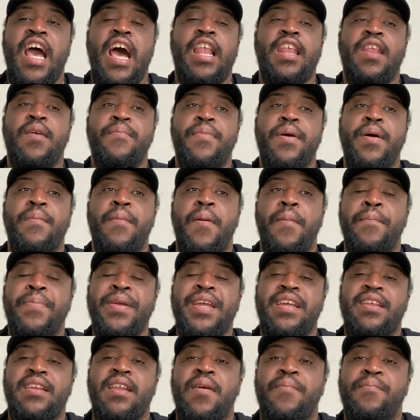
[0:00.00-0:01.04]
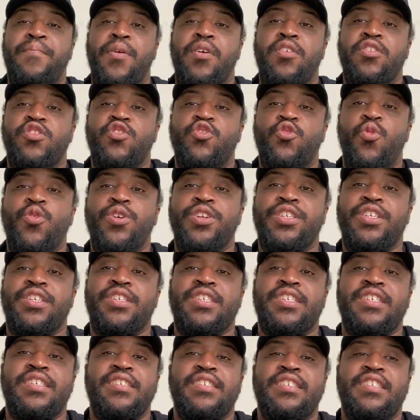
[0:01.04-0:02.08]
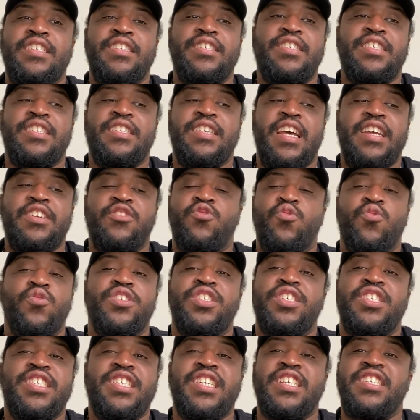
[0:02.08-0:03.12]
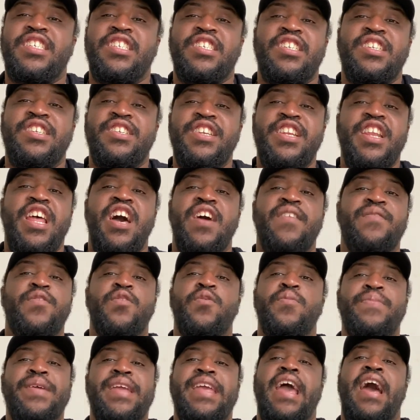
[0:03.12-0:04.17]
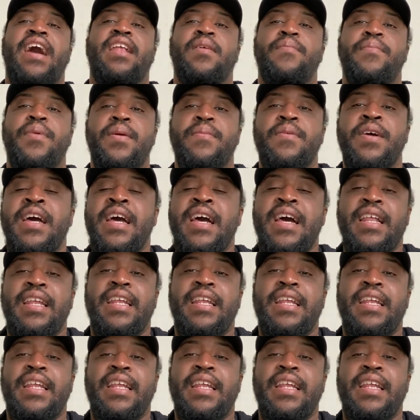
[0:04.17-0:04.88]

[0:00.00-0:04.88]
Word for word: Alabama beating up on Georgia, because it's just like Georgia could never beat Alabama.